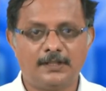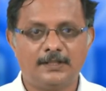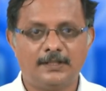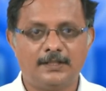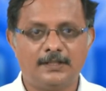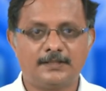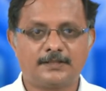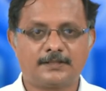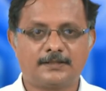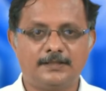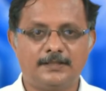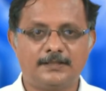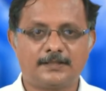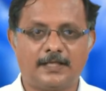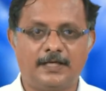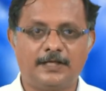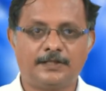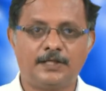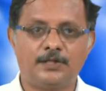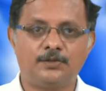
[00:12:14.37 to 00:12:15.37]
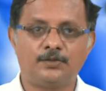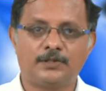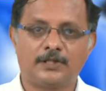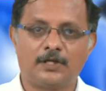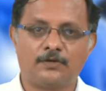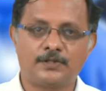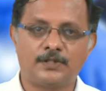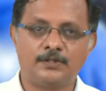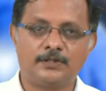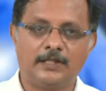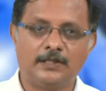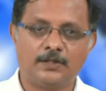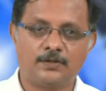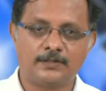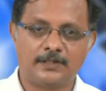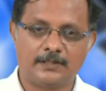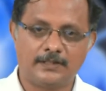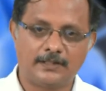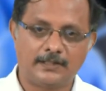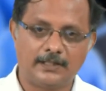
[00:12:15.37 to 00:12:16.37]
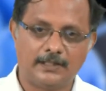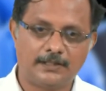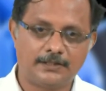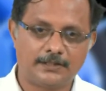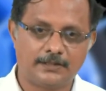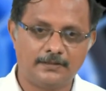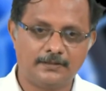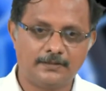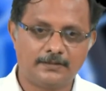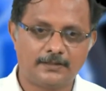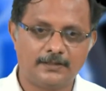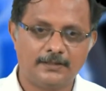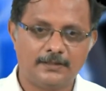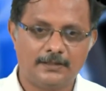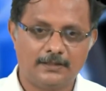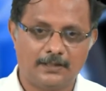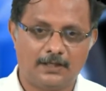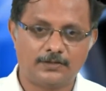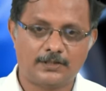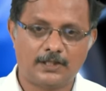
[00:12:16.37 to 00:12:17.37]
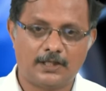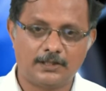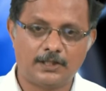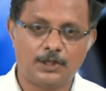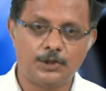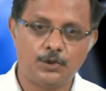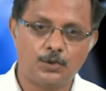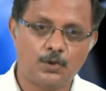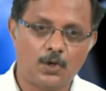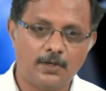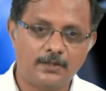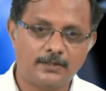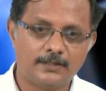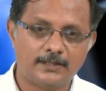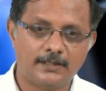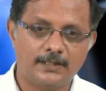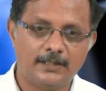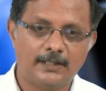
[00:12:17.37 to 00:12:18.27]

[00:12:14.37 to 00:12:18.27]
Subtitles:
is connected to 1,000, 10,000 other connections and other neurons.